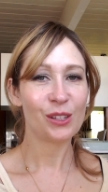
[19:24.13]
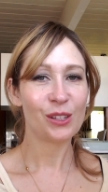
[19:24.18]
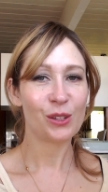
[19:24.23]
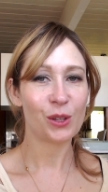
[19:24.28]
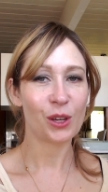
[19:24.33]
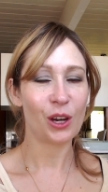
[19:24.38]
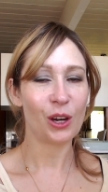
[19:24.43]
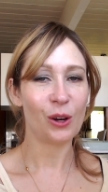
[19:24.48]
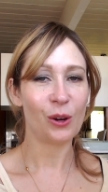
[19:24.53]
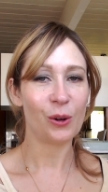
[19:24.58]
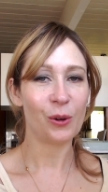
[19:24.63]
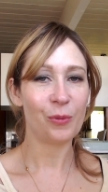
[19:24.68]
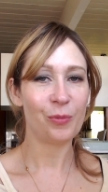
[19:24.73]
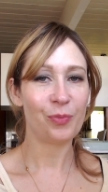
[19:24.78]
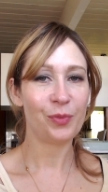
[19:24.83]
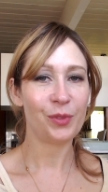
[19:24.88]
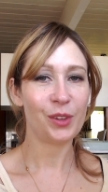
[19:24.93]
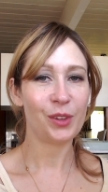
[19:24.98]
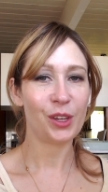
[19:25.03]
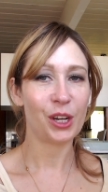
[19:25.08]
So,
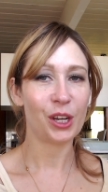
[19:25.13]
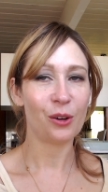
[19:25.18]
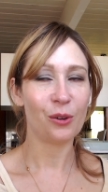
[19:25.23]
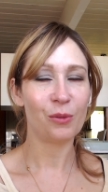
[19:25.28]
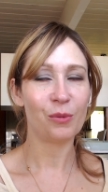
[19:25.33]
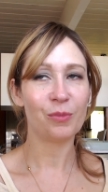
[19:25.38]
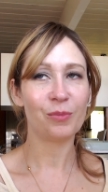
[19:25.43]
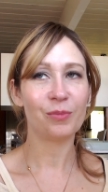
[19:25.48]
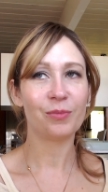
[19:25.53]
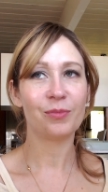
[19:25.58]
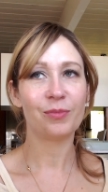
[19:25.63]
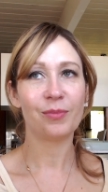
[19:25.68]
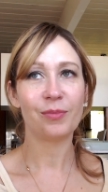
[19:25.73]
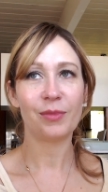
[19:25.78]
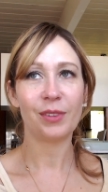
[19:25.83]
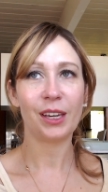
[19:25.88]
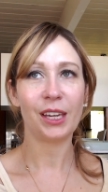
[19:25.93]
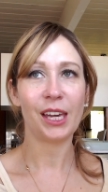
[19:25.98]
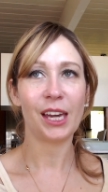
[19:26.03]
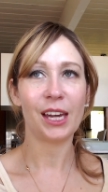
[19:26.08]
you know,
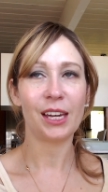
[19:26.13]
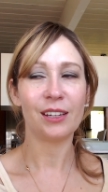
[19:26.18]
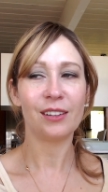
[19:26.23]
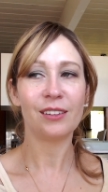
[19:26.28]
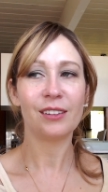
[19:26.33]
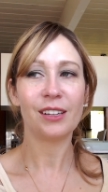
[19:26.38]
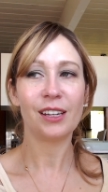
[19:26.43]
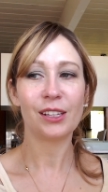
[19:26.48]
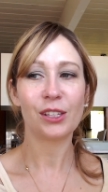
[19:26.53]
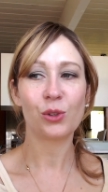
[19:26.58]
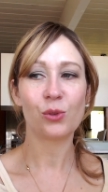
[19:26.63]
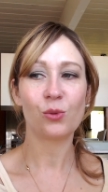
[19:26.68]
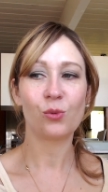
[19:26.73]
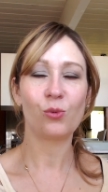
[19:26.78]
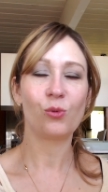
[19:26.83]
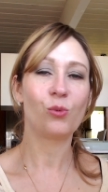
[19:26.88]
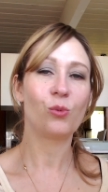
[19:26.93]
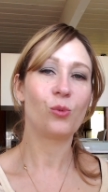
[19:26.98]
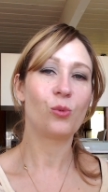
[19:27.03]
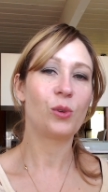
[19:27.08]
again, it's
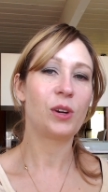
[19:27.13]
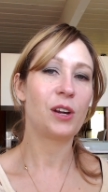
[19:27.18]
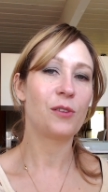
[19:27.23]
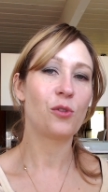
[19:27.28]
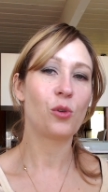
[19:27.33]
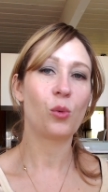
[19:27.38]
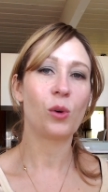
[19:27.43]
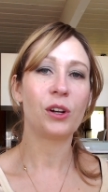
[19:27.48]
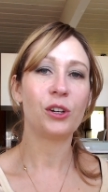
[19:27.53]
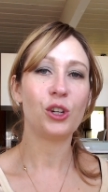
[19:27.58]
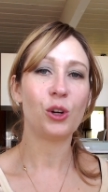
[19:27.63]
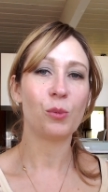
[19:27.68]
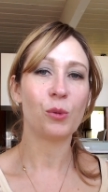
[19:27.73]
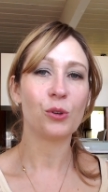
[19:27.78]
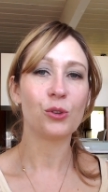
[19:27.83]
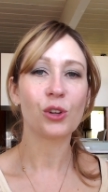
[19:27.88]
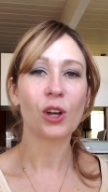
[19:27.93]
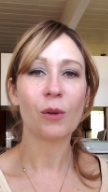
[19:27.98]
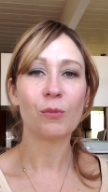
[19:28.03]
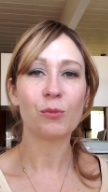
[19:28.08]
whatever one you're
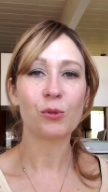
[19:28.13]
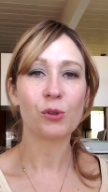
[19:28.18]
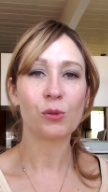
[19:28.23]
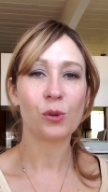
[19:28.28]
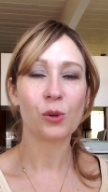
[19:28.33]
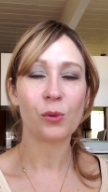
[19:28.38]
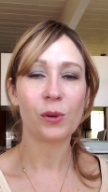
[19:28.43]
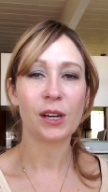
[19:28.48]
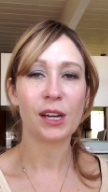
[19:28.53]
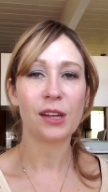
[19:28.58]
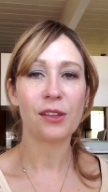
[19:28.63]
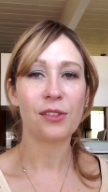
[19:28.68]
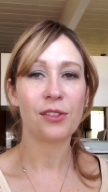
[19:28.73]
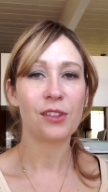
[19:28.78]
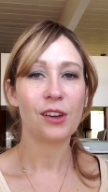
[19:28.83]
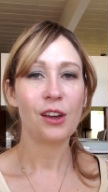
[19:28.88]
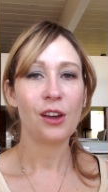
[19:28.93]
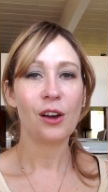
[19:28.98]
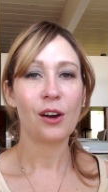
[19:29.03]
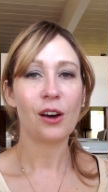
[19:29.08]
most comfortable with.
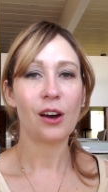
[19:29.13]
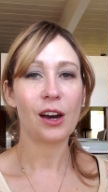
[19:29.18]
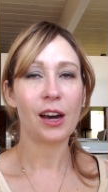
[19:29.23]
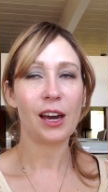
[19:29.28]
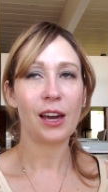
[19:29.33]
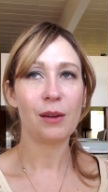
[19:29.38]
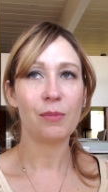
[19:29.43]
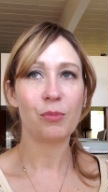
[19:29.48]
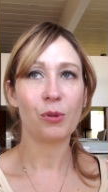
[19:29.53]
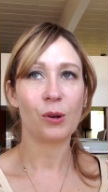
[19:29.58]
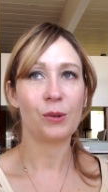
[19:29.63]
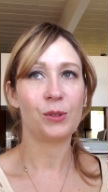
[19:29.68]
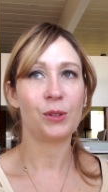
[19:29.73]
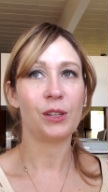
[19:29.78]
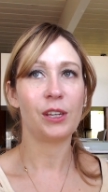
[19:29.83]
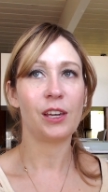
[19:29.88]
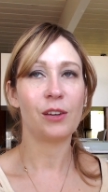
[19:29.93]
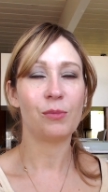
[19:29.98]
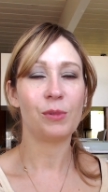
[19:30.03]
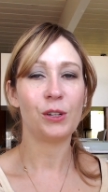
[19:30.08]
I
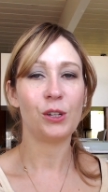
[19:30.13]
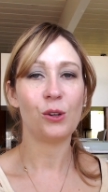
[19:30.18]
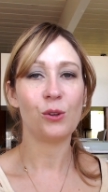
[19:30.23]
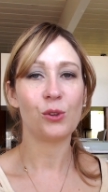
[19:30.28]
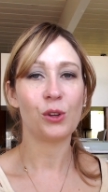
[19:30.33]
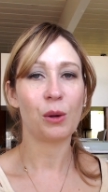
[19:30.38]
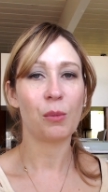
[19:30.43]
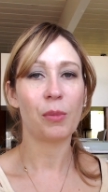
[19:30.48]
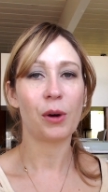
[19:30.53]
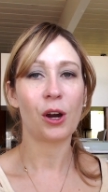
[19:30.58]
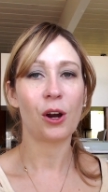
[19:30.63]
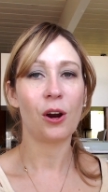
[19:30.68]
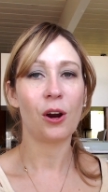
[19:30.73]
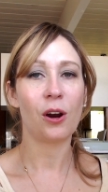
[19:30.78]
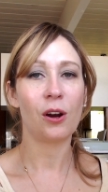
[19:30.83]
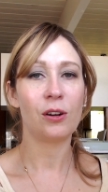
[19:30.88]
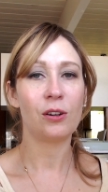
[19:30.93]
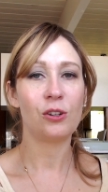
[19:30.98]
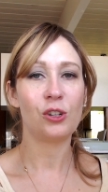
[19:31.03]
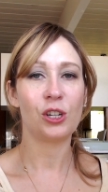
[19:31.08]
personally have been using
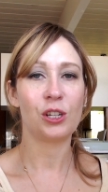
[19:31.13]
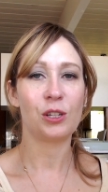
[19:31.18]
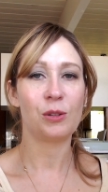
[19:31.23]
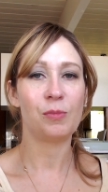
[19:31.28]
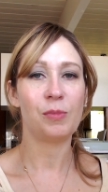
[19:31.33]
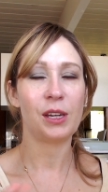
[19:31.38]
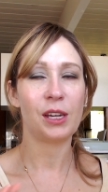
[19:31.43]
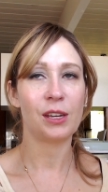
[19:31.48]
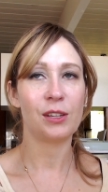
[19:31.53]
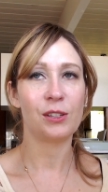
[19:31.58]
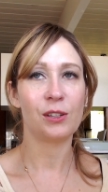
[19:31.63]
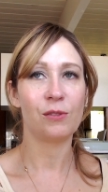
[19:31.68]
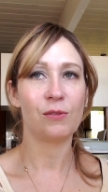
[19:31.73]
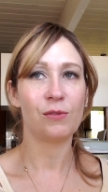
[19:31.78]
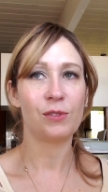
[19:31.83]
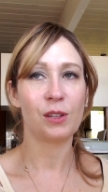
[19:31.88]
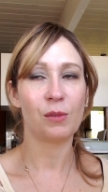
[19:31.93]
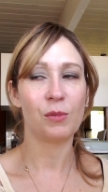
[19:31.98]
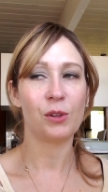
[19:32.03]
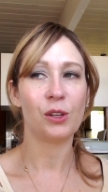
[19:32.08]
Bard just because
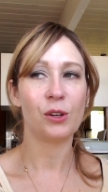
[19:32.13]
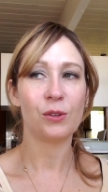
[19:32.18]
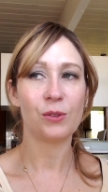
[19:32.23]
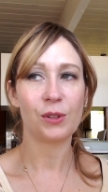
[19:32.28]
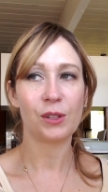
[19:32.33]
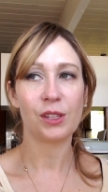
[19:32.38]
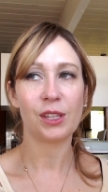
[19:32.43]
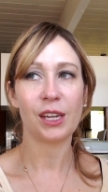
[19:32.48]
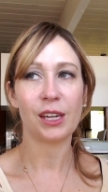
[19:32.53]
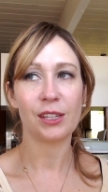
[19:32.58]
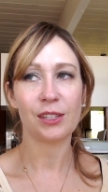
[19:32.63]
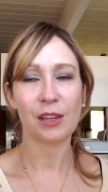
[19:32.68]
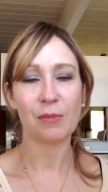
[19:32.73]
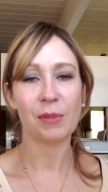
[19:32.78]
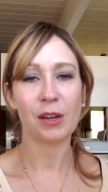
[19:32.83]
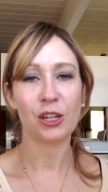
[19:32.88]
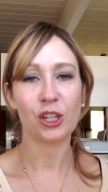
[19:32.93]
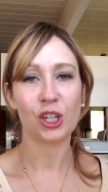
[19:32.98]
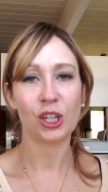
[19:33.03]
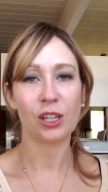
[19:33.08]
of some of those things I
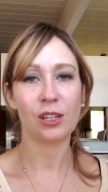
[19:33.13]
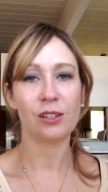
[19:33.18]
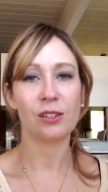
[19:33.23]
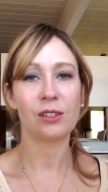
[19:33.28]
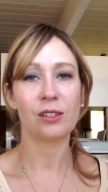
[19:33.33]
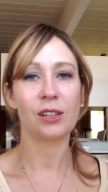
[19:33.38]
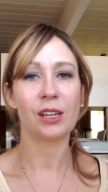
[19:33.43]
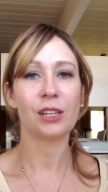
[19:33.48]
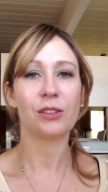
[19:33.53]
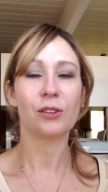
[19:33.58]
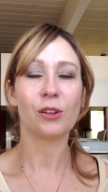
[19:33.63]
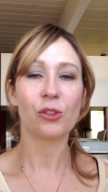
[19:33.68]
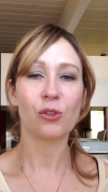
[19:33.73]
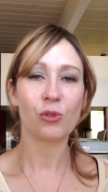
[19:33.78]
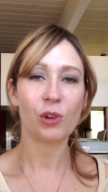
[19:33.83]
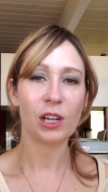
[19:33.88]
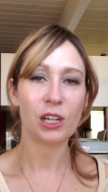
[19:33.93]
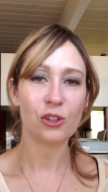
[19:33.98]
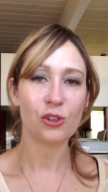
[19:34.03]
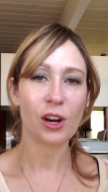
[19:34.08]
mentioned, like the
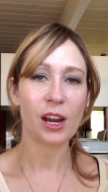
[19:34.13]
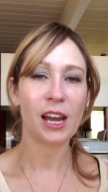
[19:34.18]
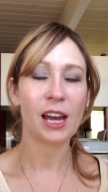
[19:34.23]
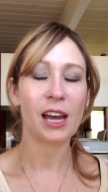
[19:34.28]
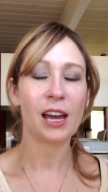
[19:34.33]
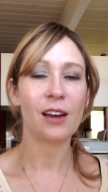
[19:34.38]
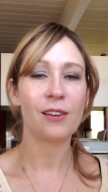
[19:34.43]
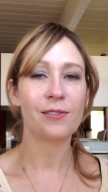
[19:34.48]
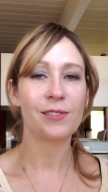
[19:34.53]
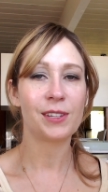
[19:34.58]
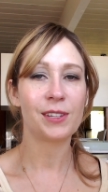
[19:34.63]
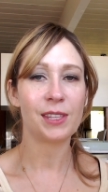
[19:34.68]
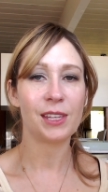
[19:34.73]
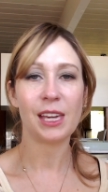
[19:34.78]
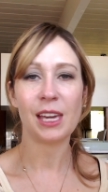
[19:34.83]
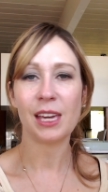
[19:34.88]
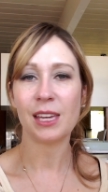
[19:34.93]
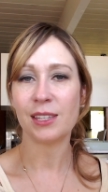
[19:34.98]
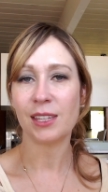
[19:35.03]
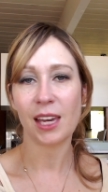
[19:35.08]
three drafts, the
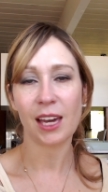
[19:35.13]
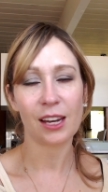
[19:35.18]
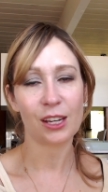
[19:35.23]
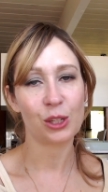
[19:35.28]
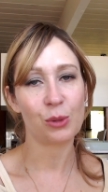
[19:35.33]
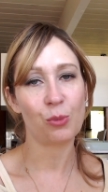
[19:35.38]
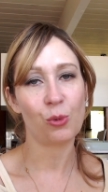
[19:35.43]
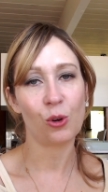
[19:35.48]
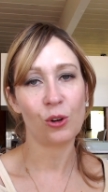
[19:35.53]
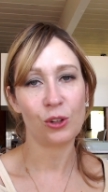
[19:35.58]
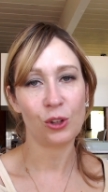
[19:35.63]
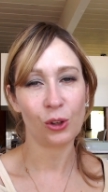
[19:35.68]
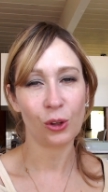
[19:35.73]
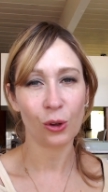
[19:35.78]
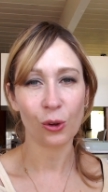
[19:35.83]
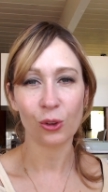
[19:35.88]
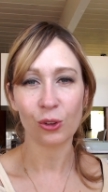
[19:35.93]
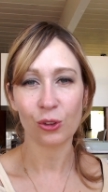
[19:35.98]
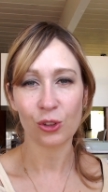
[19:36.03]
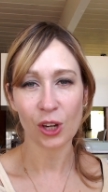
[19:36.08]
easy export to
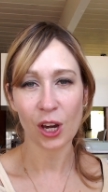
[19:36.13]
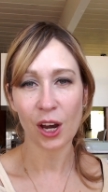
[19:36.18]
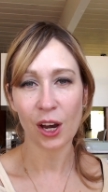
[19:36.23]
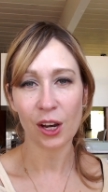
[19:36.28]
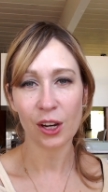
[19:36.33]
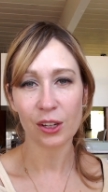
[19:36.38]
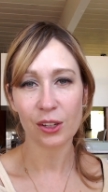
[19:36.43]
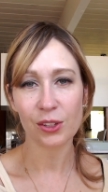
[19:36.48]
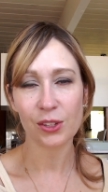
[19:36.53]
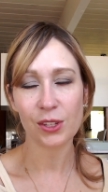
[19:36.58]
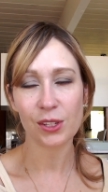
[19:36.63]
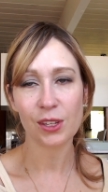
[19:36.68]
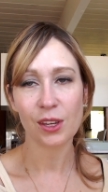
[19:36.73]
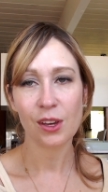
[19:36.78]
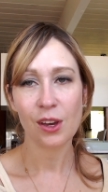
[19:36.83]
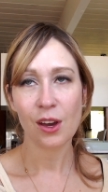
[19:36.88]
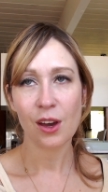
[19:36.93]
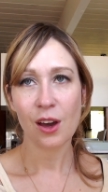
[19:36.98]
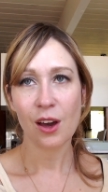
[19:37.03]
Google Docs,